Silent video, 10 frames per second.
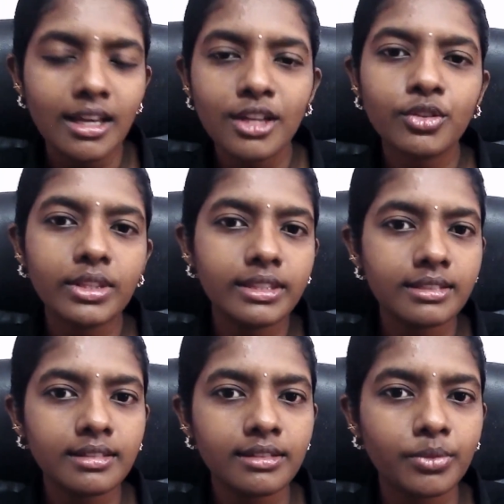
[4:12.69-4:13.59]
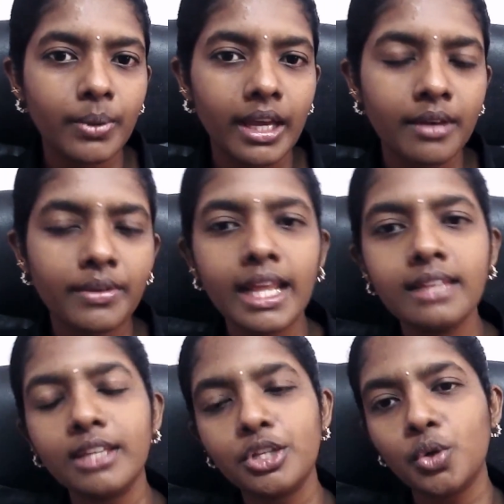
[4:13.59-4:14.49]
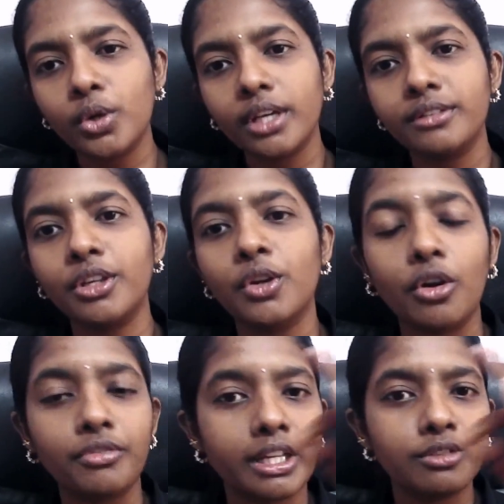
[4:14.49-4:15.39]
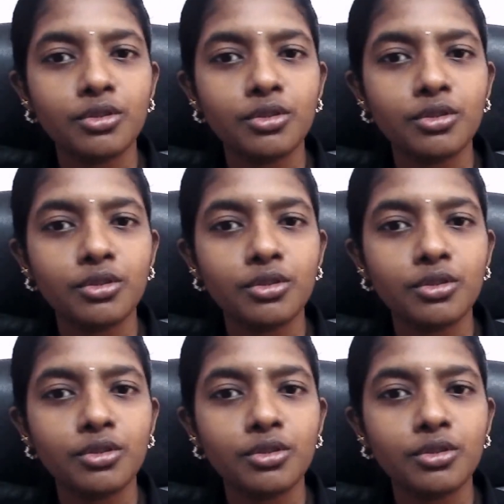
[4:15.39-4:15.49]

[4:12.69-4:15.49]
So this is where when I say showcasing your offerings,